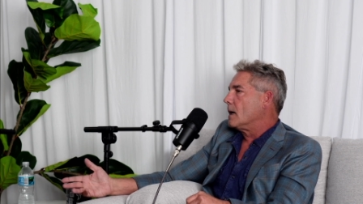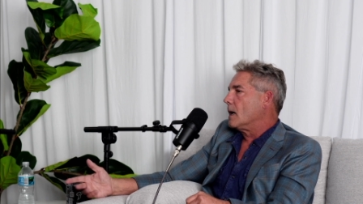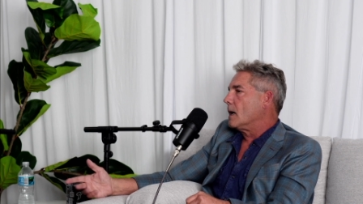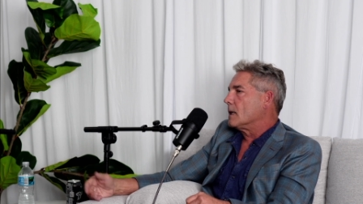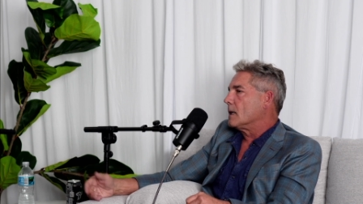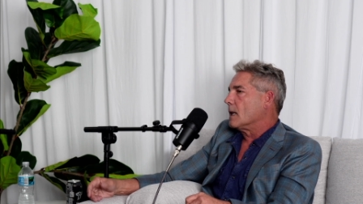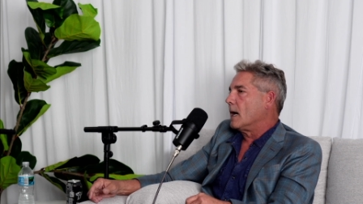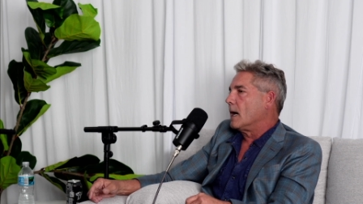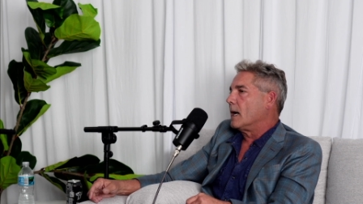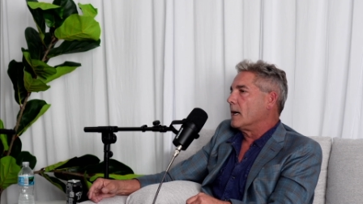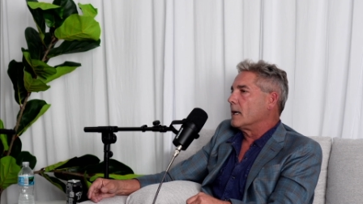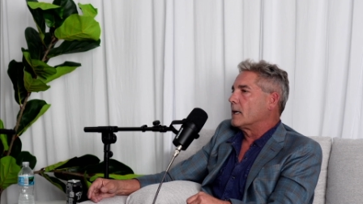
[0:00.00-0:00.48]

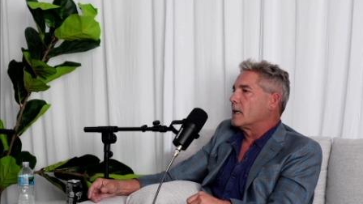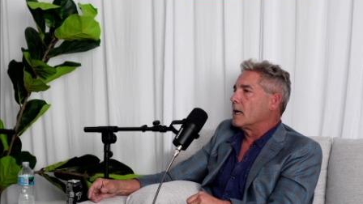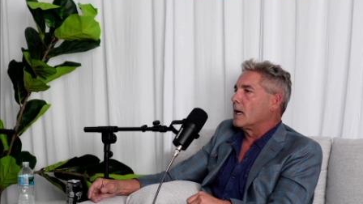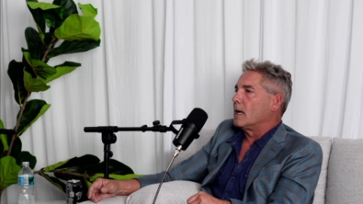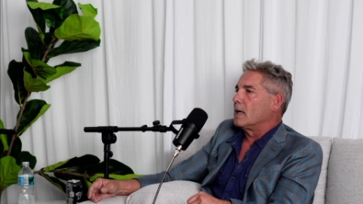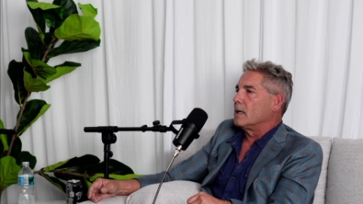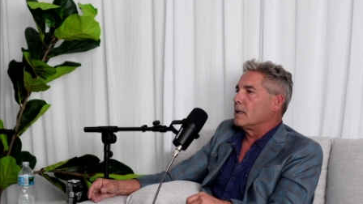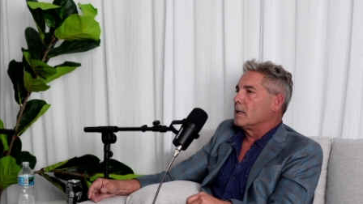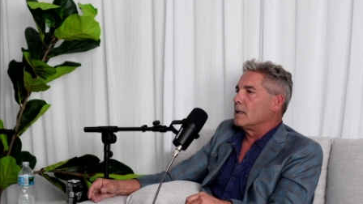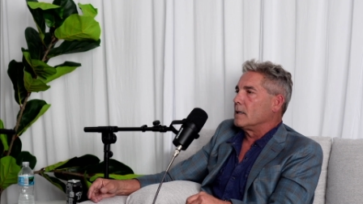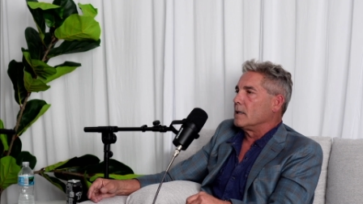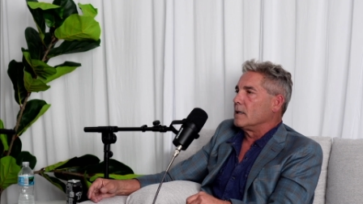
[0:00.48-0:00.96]
Like,
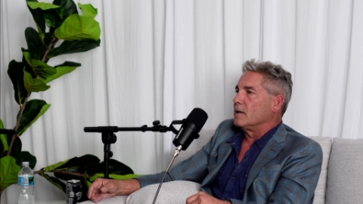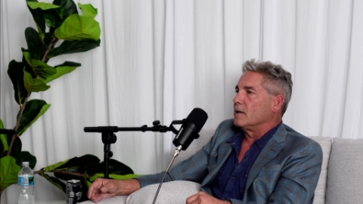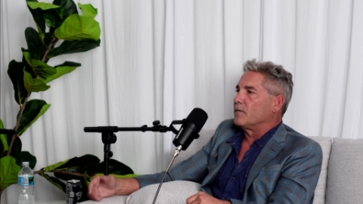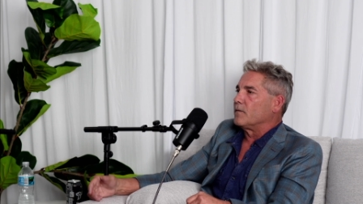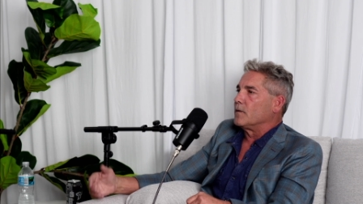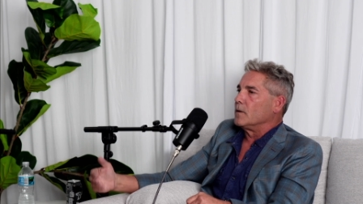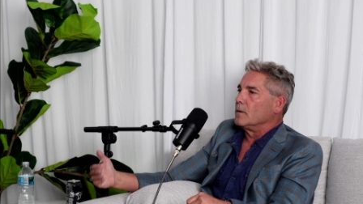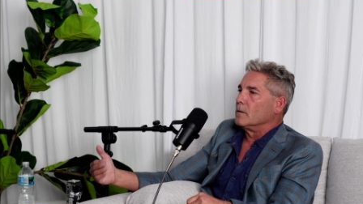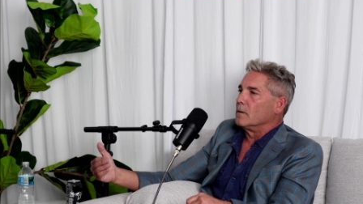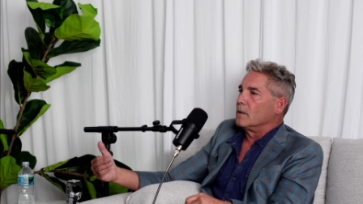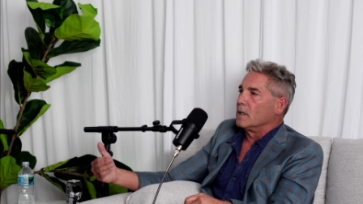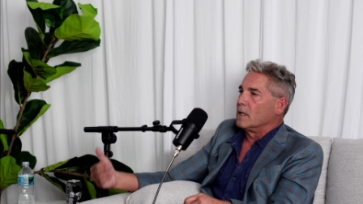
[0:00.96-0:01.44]
if
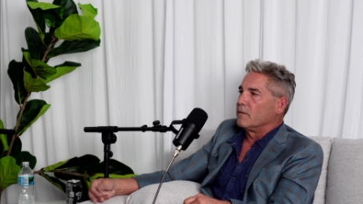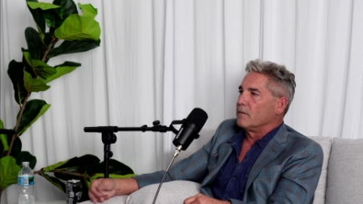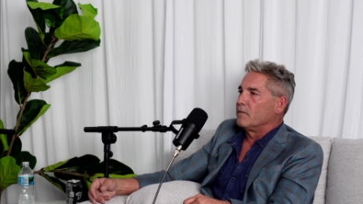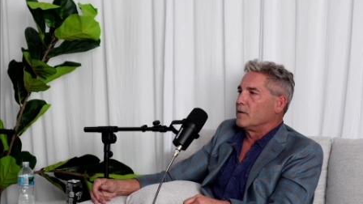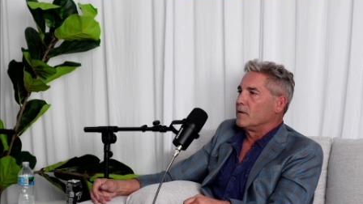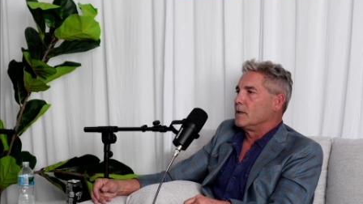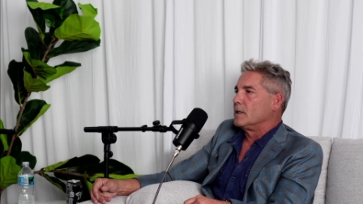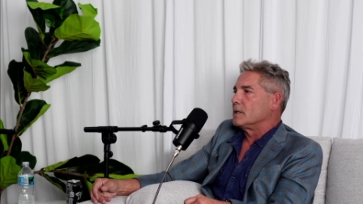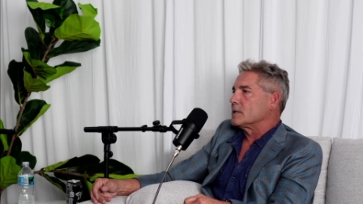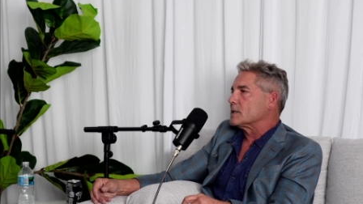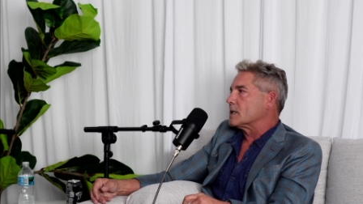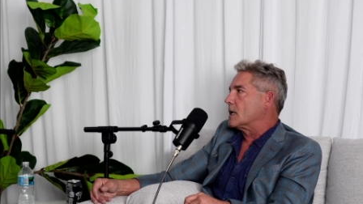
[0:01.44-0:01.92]
you live in
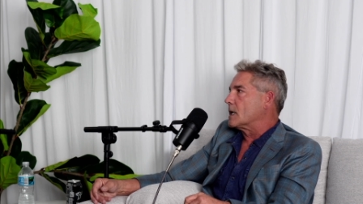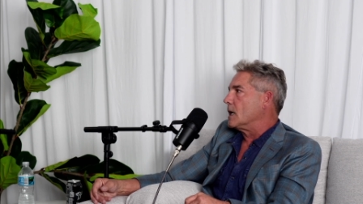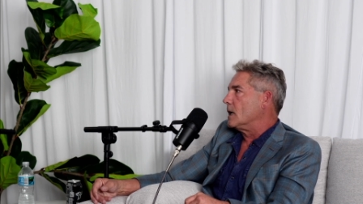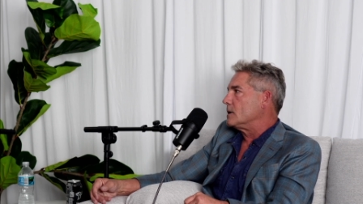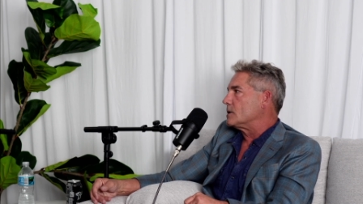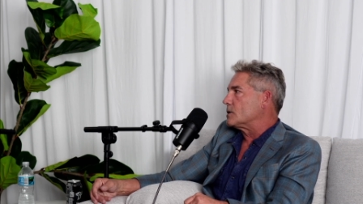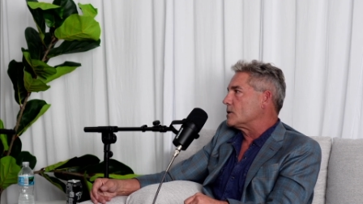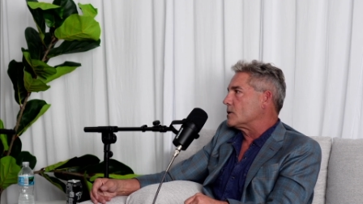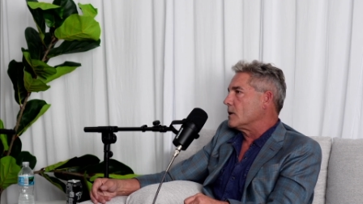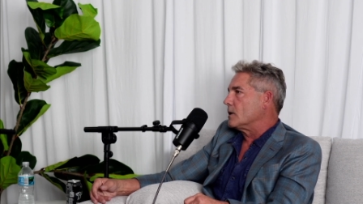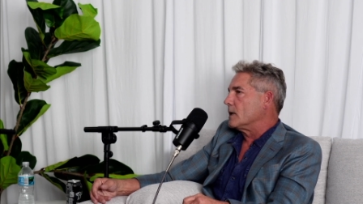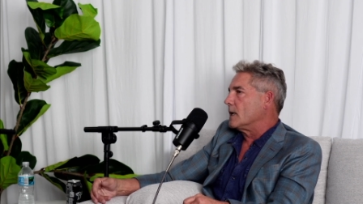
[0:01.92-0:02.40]
this
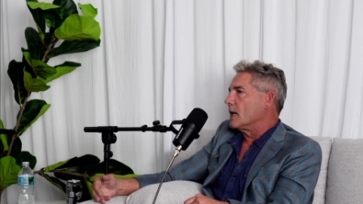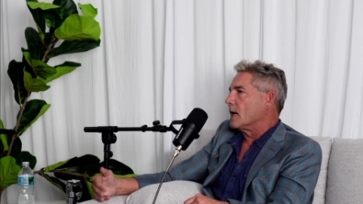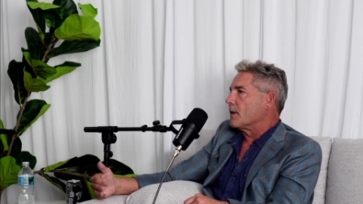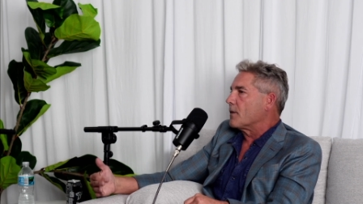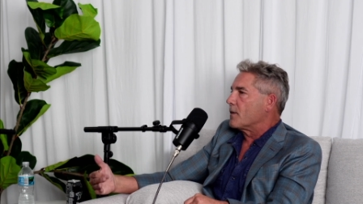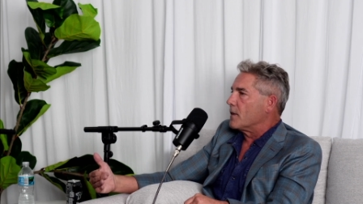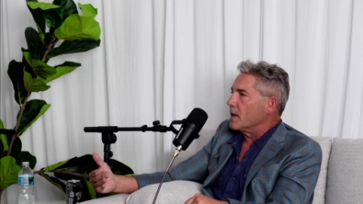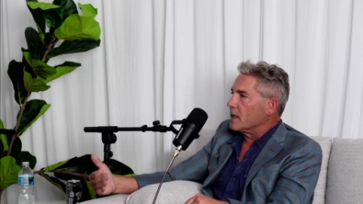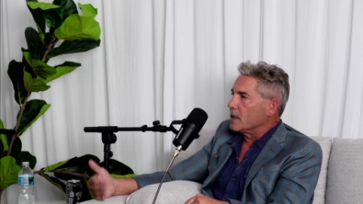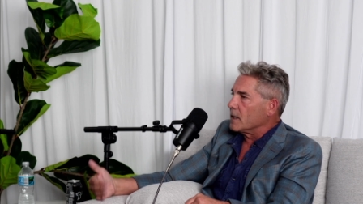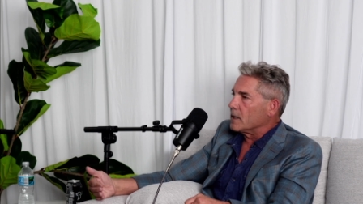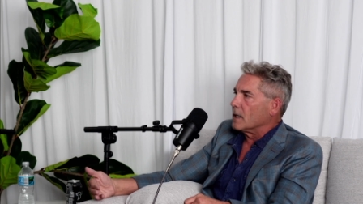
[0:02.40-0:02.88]
country, I
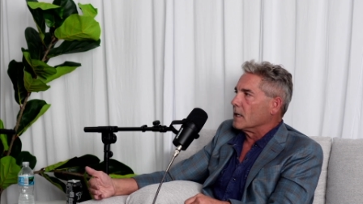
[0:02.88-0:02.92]
think you